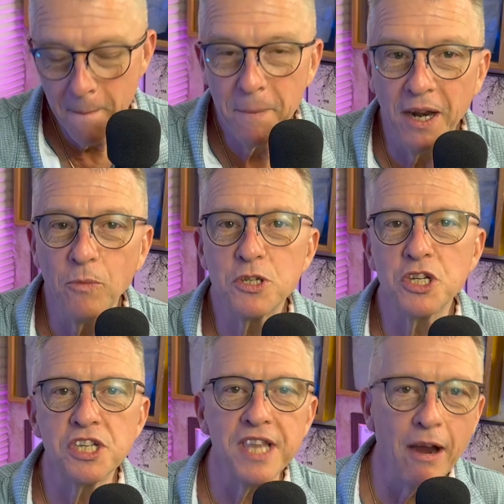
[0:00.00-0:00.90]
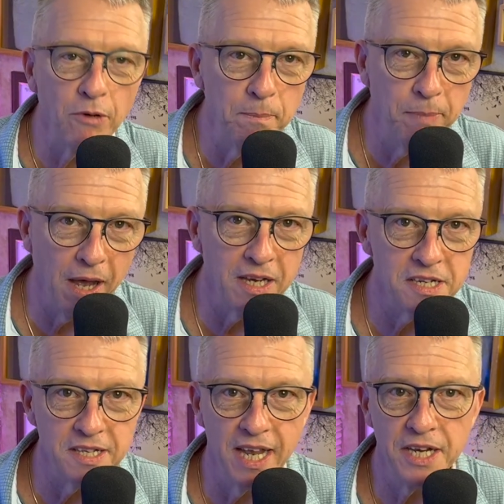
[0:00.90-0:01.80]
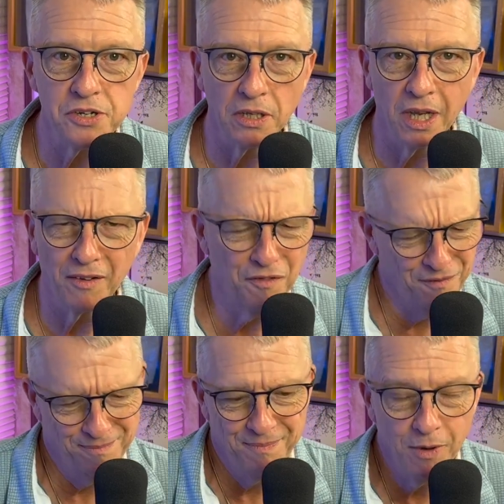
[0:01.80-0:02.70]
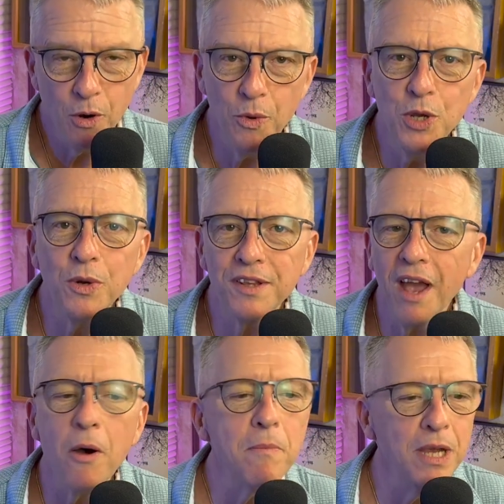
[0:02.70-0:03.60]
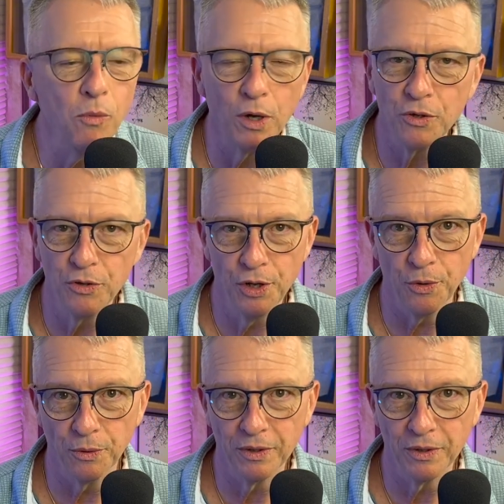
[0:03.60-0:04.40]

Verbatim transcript: But it was just that rebellious nature. Like, who are you to tell me what to do?